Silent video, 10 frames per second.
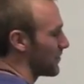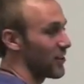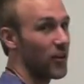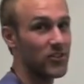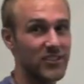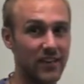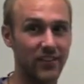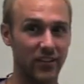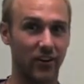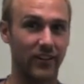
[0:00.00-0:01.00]
that was
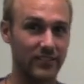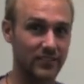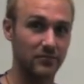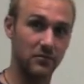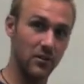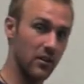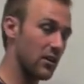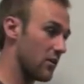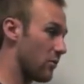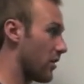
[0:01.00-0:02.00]
107 degrees.
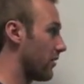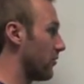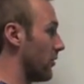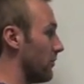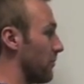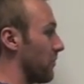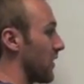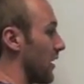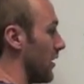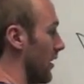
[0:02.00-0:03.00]
Wonderful.
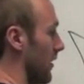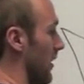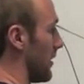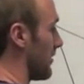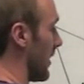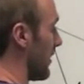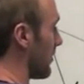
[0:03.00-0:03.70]
Now let's say